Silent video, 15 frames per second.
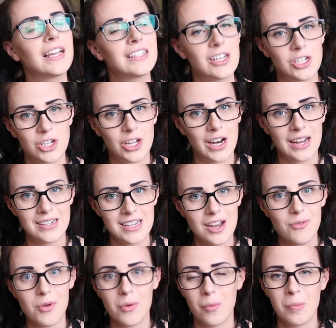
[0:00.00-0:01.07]
like such a good
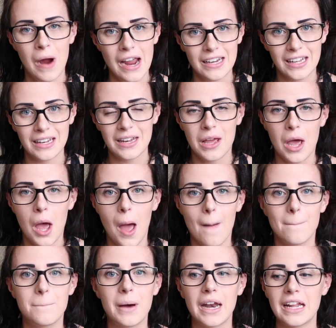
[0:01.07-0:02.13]
idea when we were pregnant,
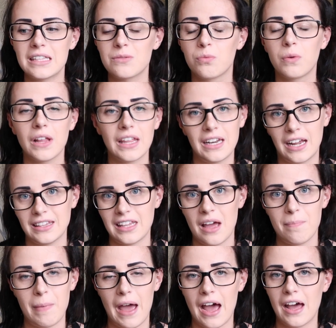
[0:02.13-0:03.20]
but it's really not
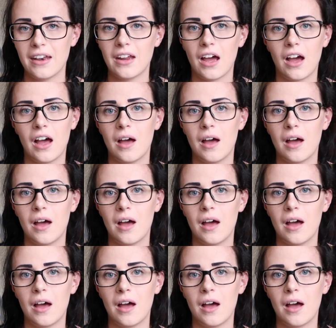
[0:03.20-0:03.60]
that bad.